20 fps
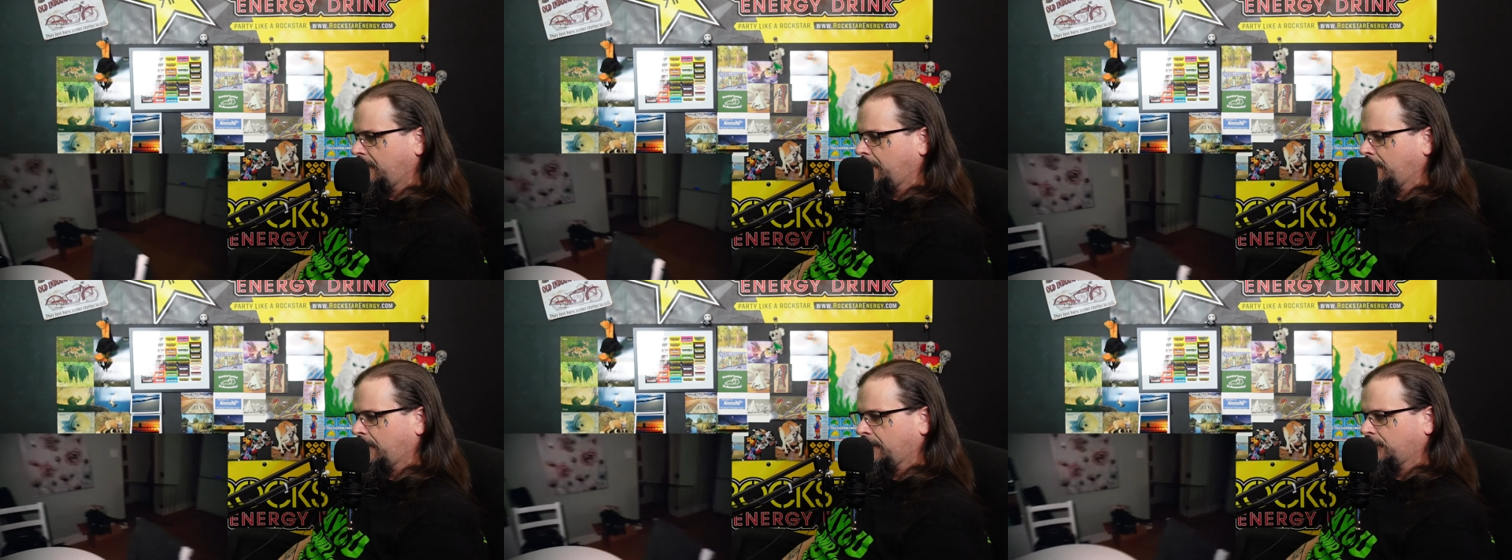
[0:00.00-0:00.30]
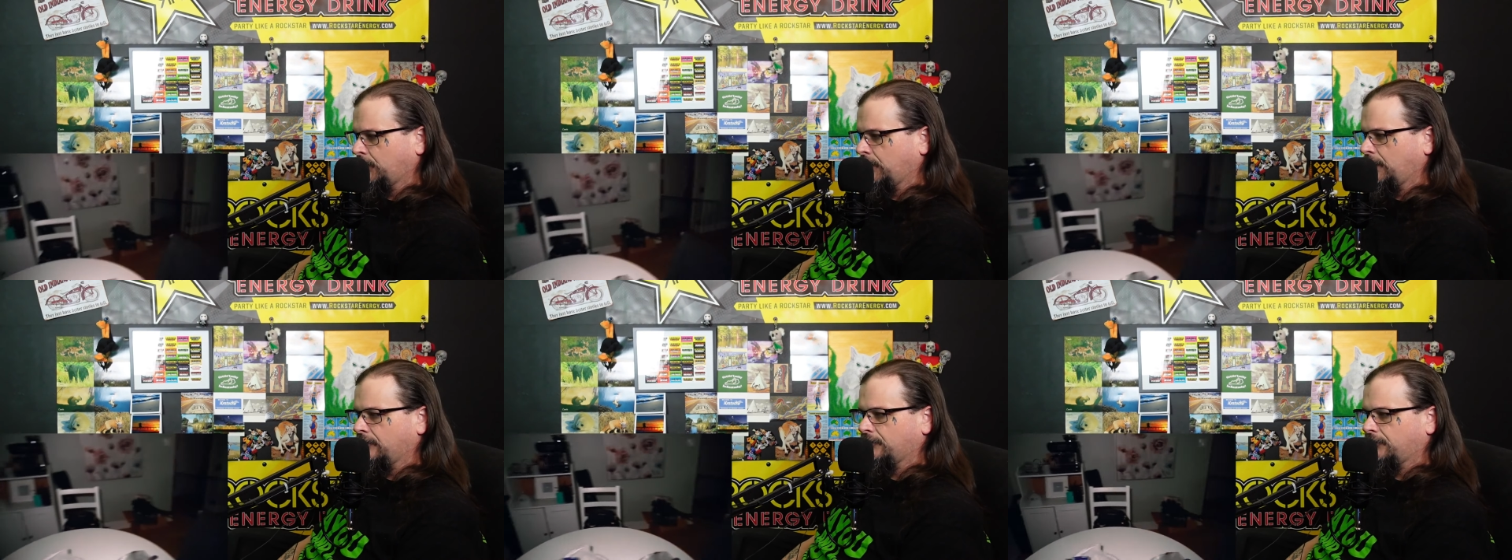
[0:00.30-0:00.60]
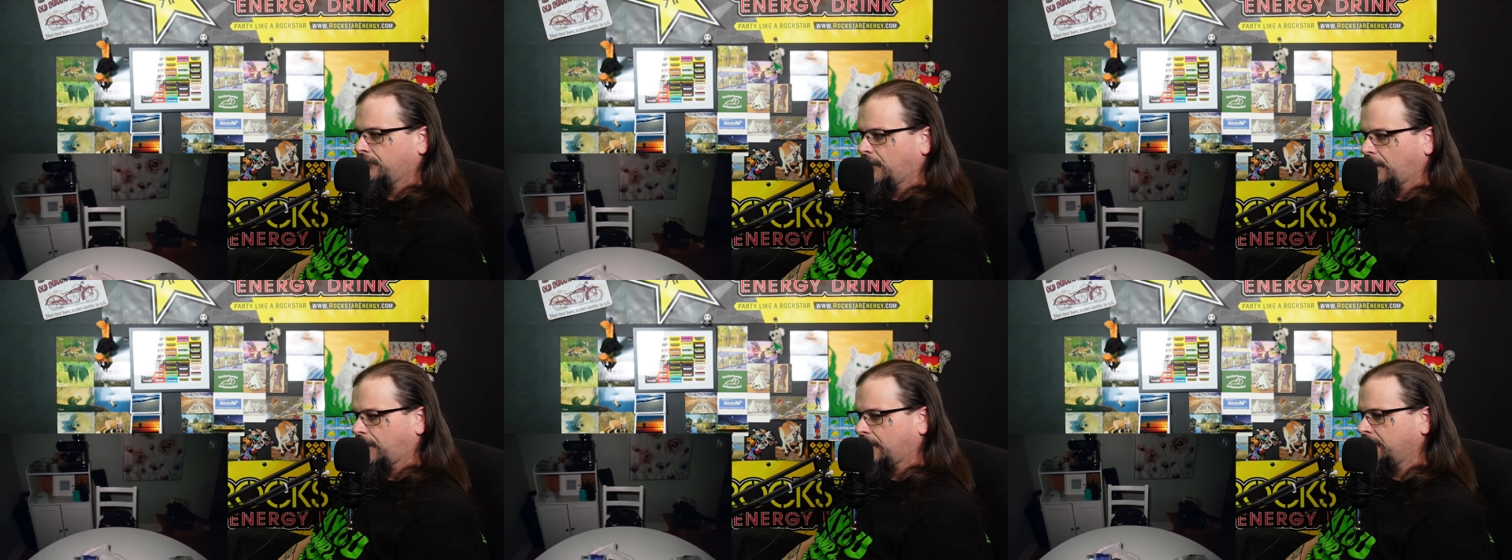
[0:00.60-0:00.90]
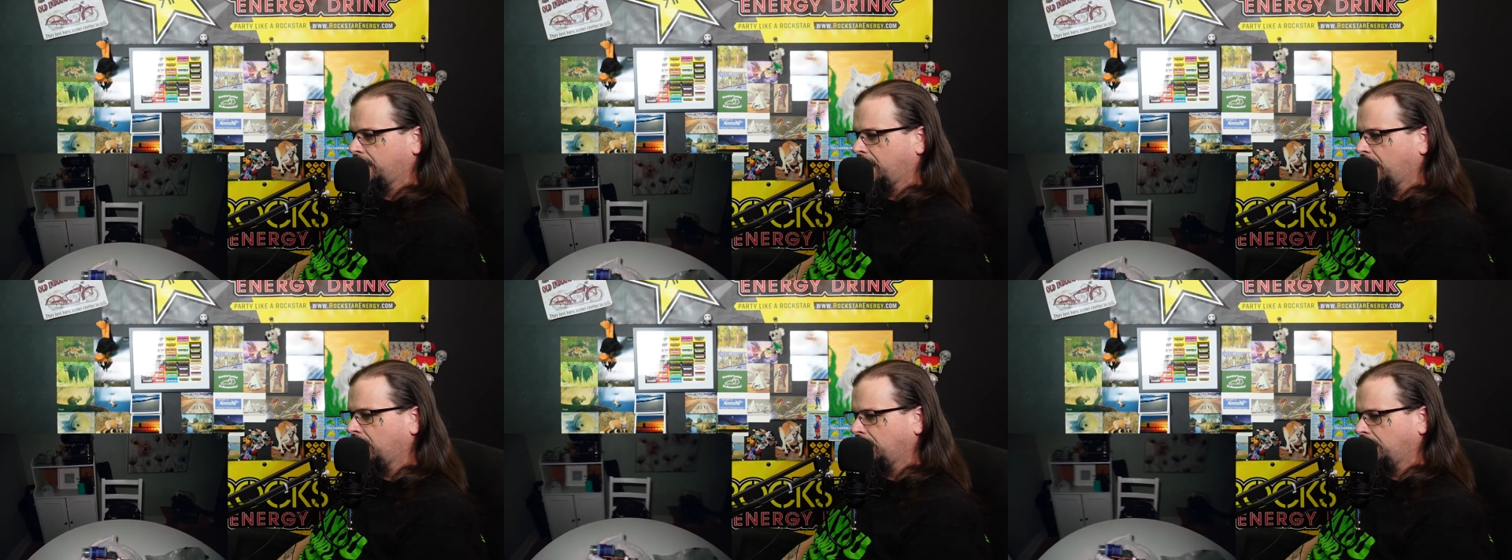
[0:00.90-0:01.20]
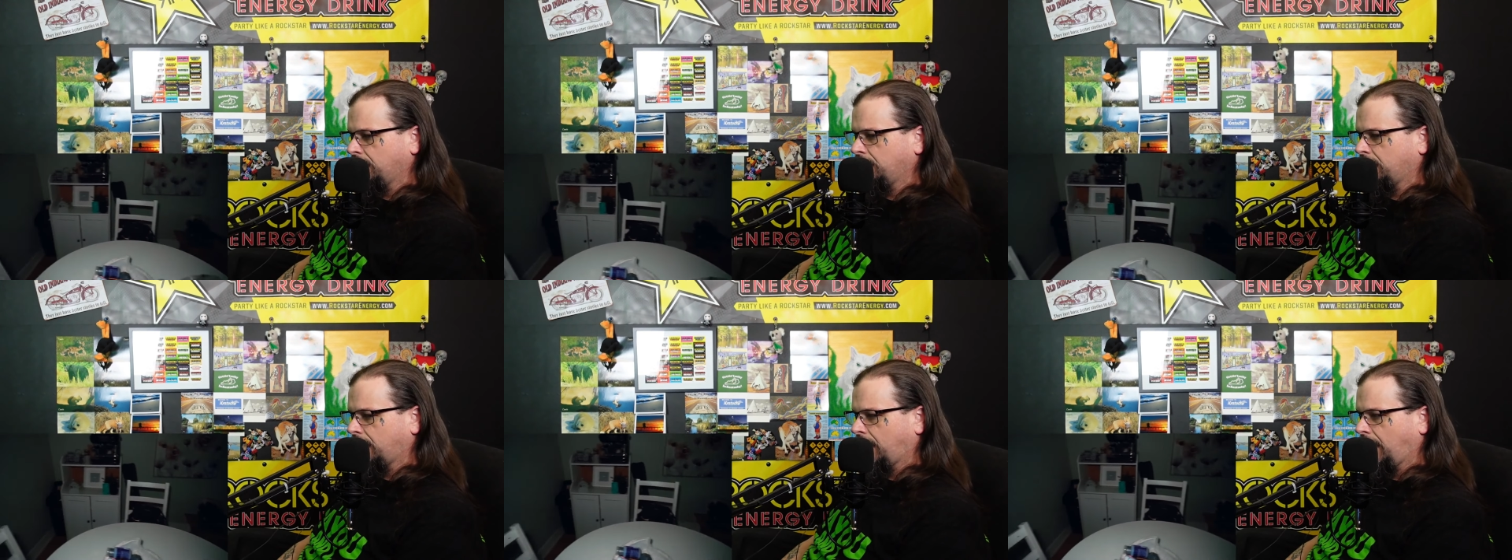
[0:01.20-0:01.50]
Yeah, because we can fucking tell
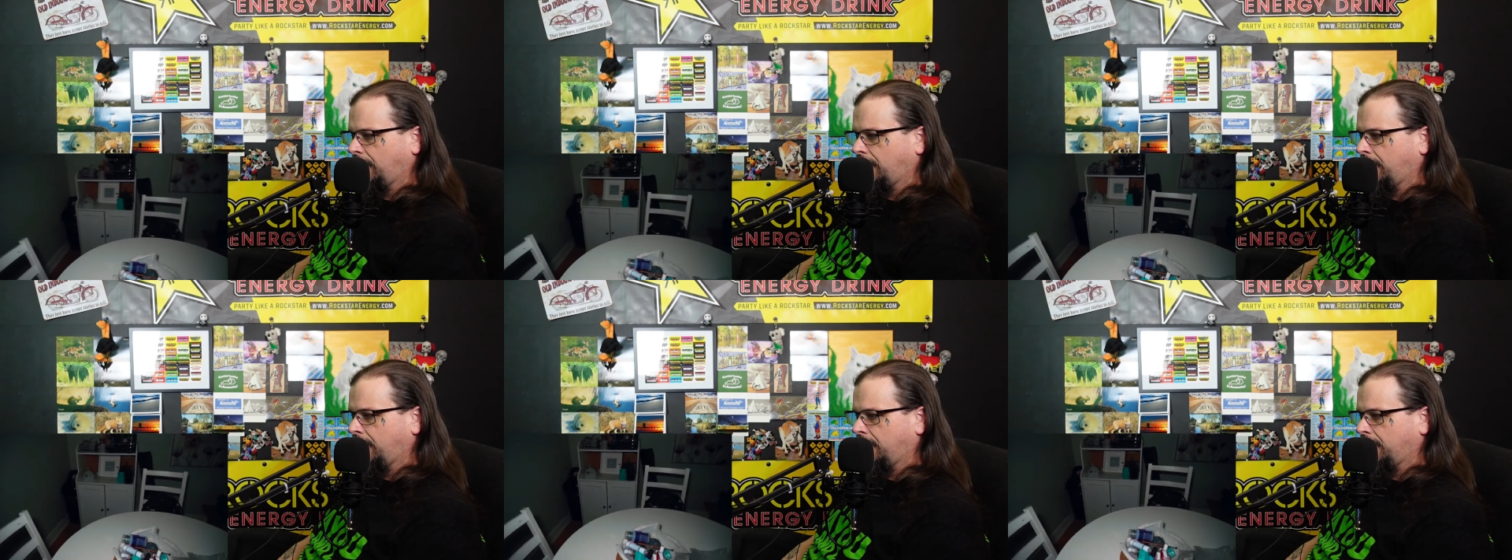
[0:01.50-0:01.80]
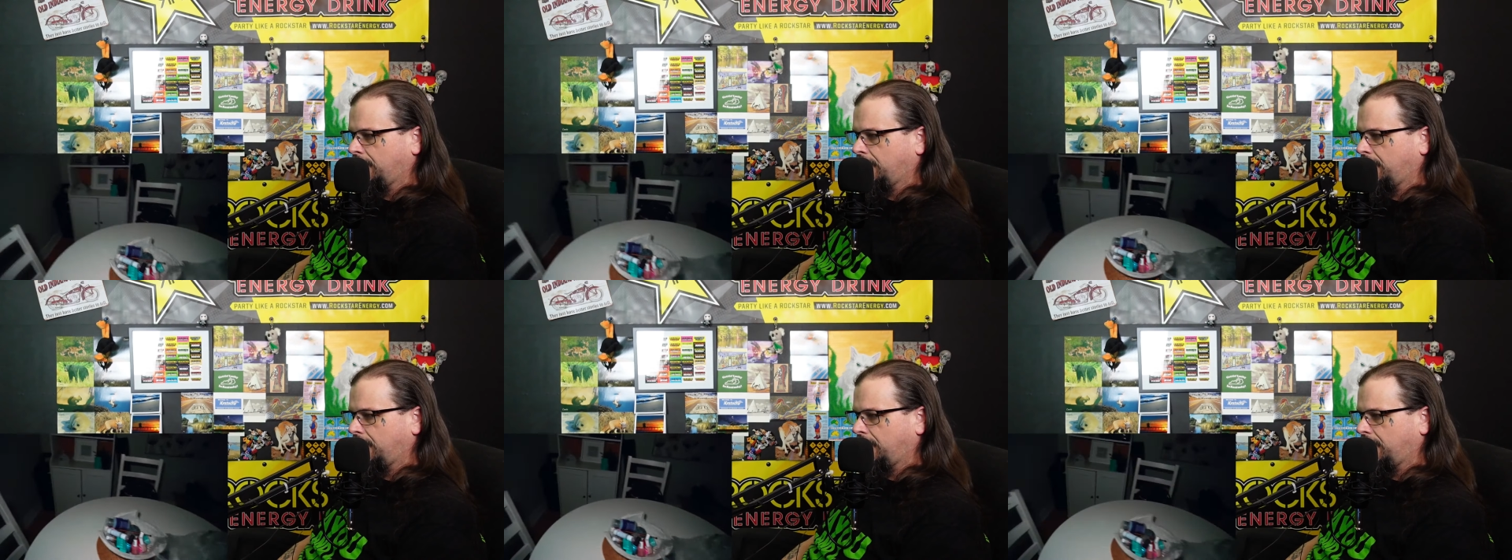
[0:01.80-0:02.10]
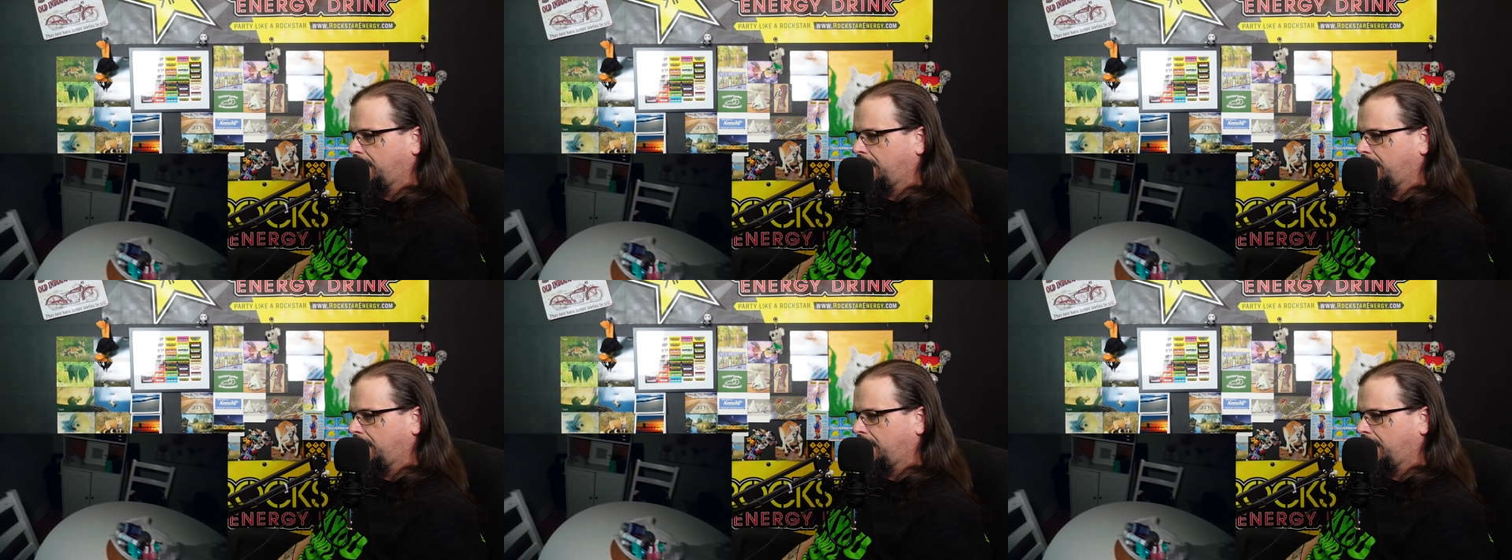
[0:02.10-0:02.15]
you right now.